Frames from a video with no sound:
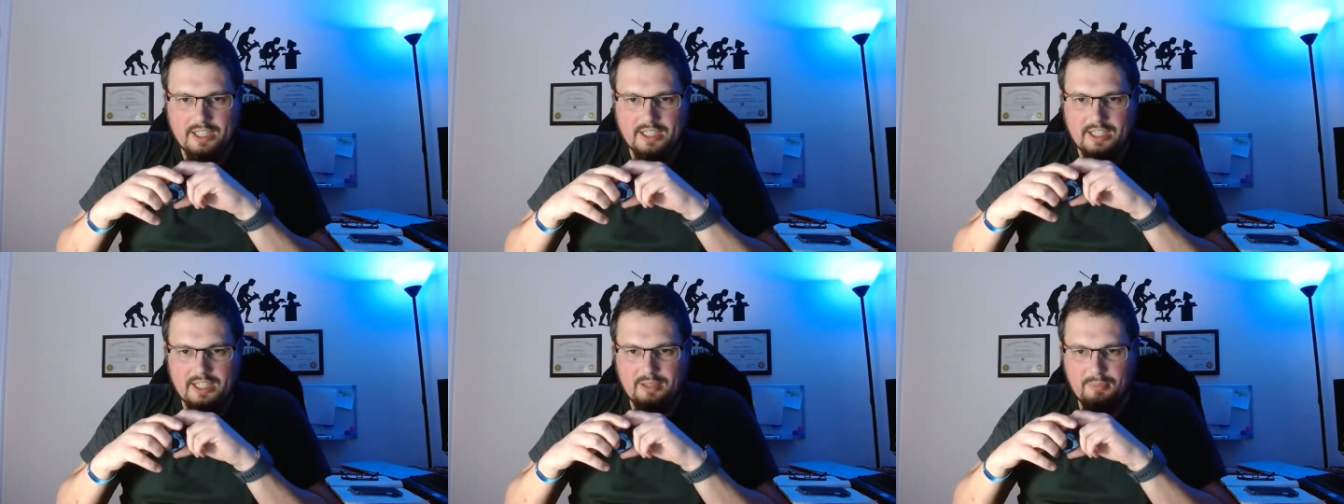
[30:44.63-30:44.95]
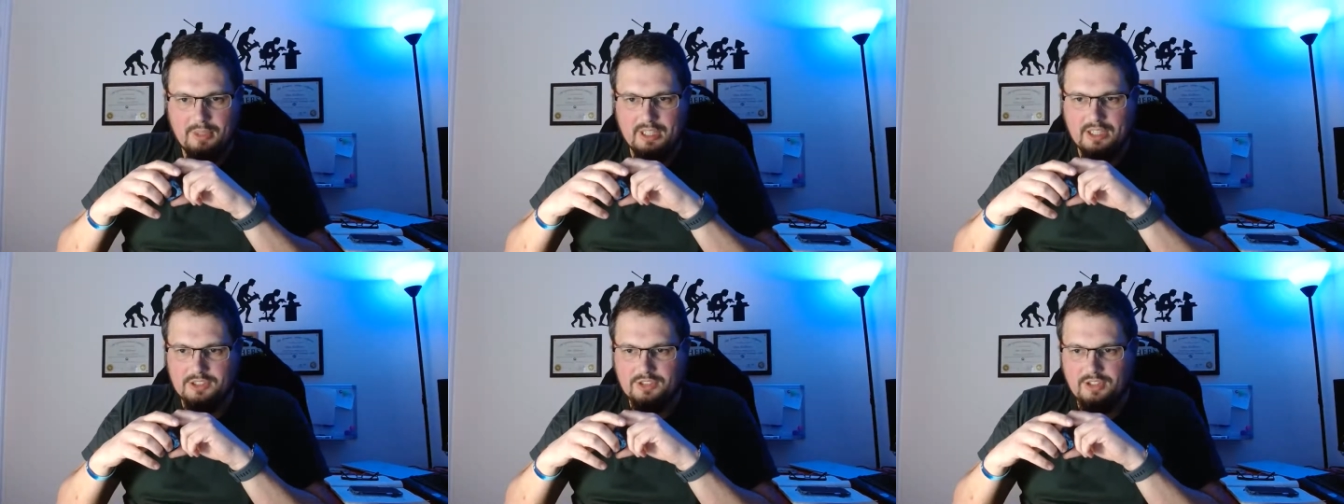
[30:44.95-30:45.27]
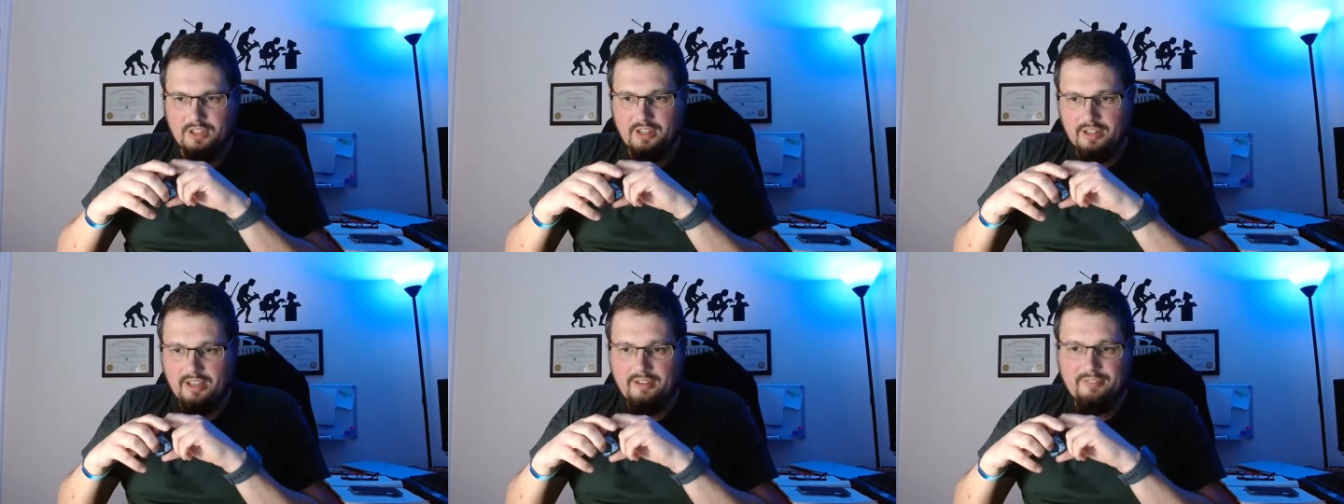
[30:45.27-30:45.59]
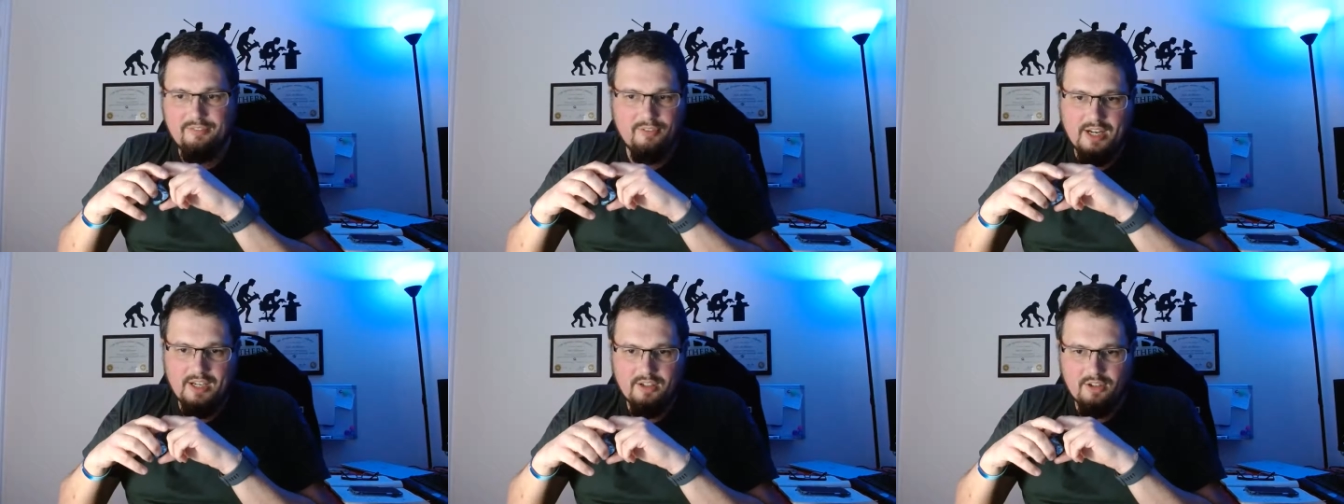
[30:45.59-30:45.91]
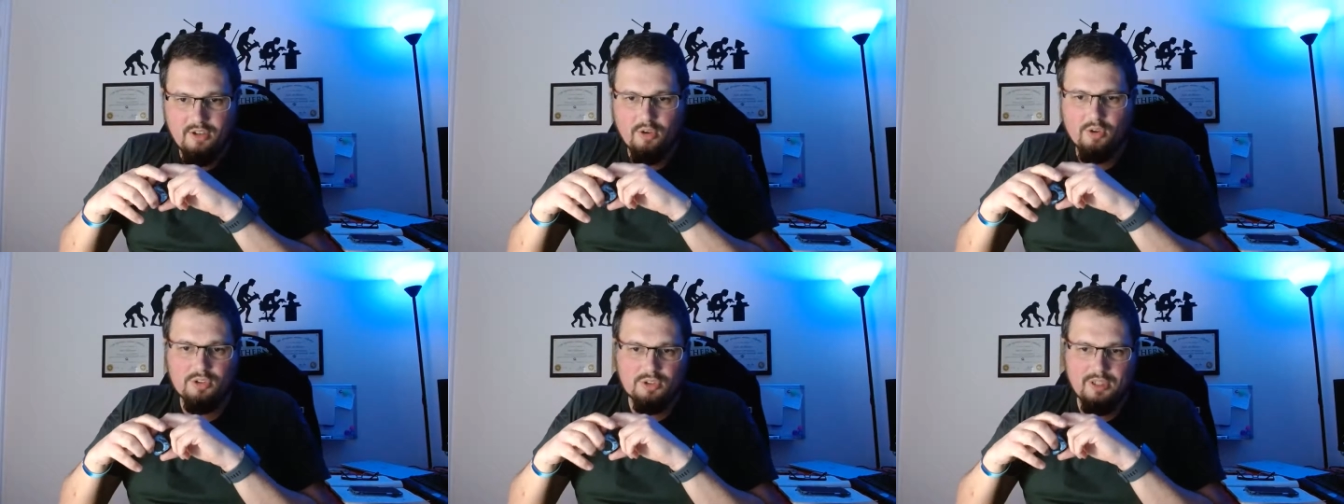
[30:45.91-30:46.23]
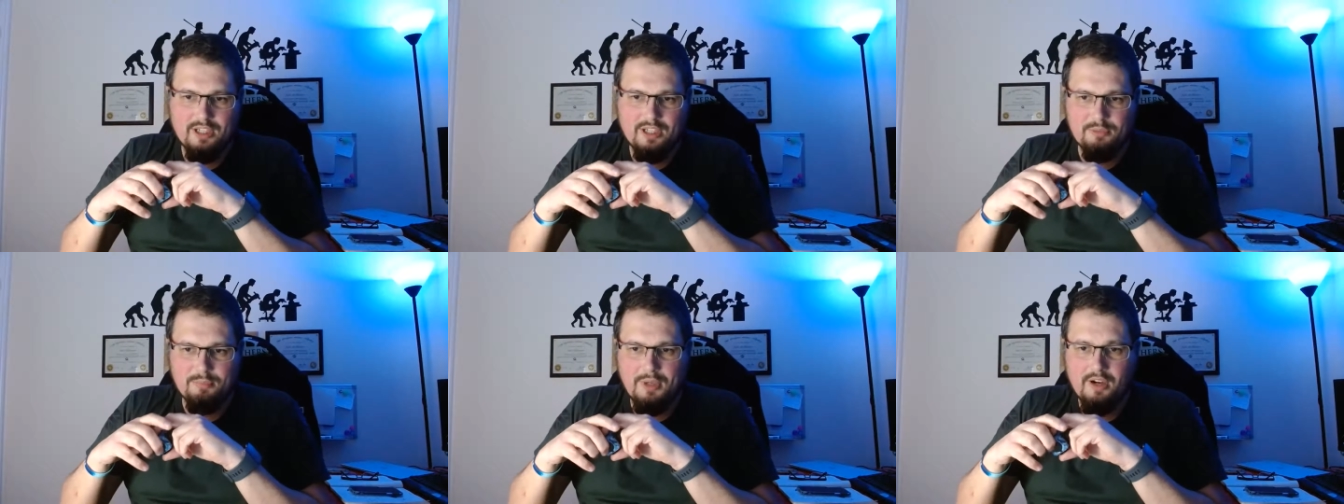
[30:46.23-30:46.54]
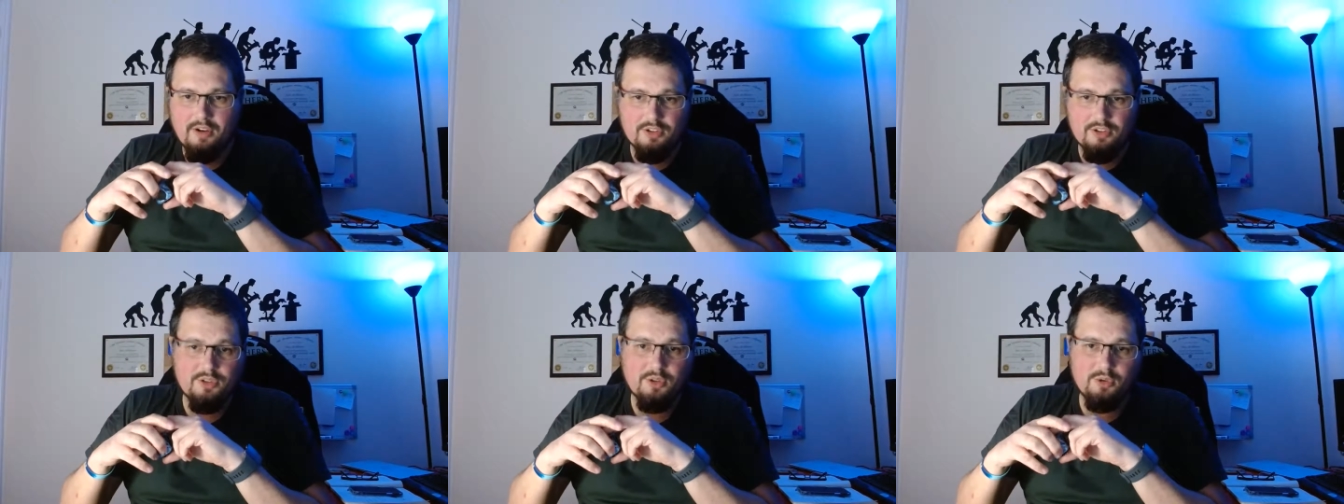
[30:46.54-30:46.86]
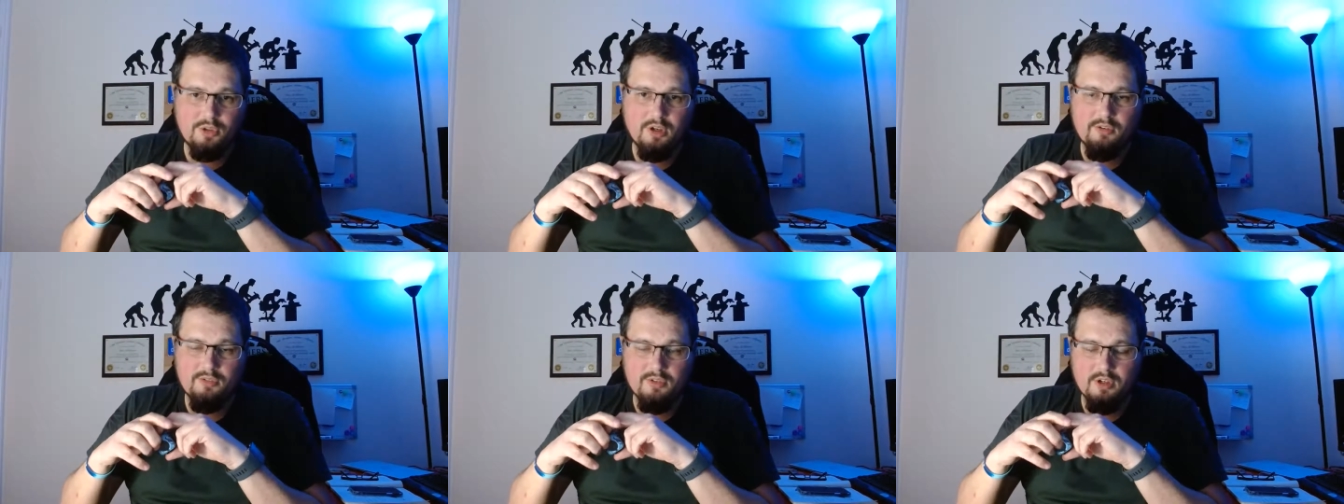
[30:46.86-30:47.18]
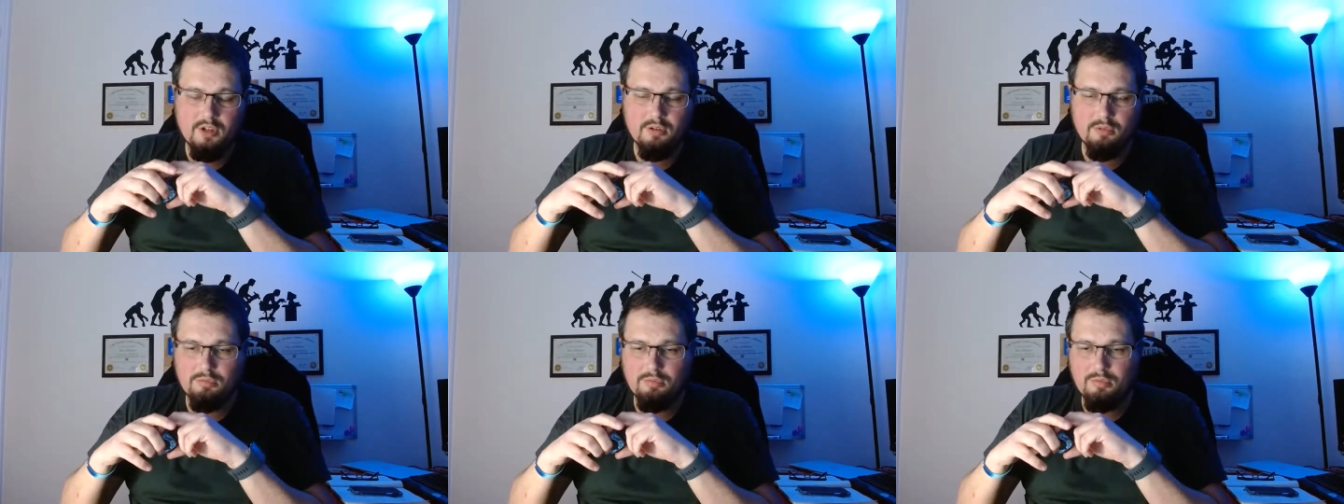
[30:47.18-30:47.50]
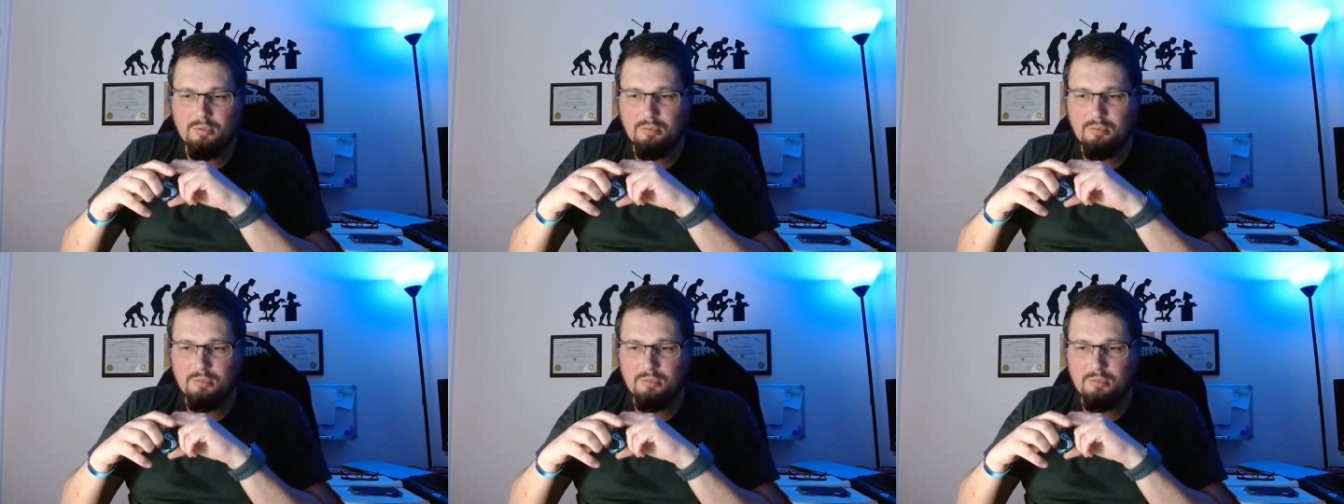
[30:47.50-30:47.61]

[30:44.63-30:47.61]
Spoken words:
It means that their friend also has parents who don't know